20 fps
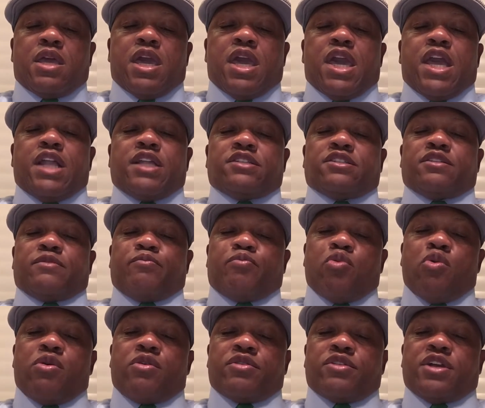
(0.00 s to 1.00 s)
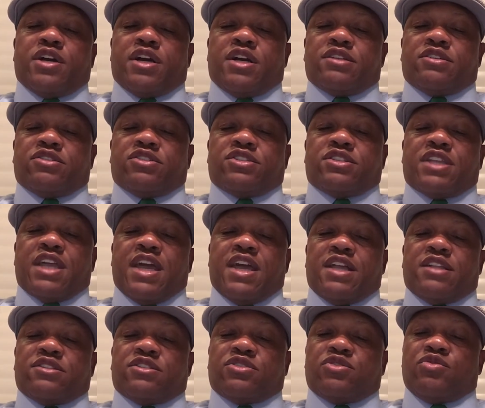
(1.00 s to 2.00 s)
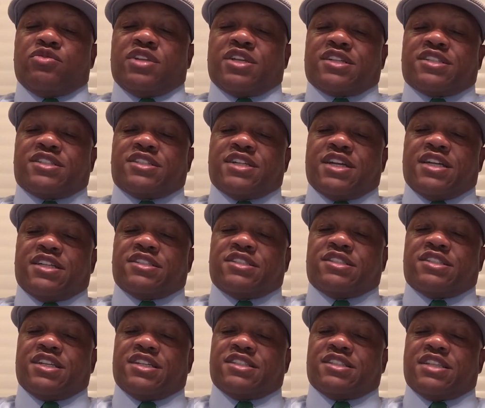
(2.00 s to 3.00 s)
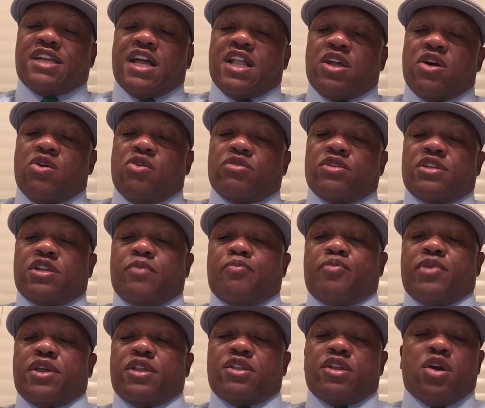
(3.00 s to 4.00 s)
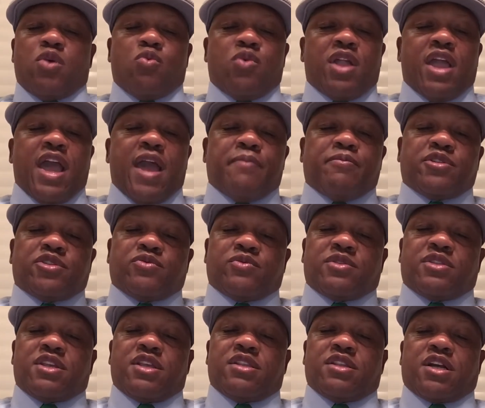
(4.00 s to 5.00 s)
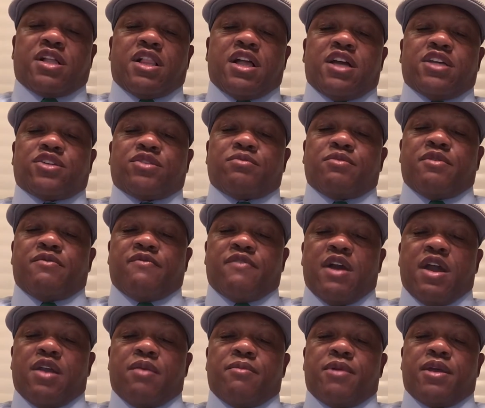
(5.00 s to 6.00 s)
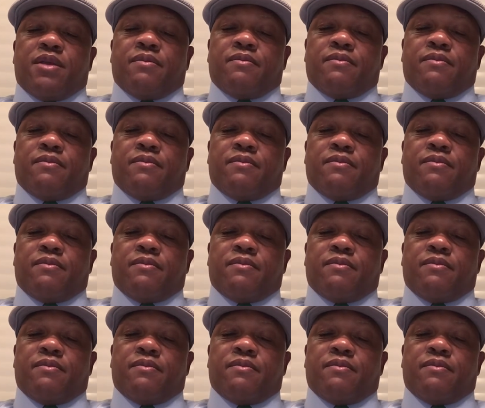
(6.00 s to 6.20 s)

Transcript: It is important to understand student success does not only depend on what happens within the classroom environment.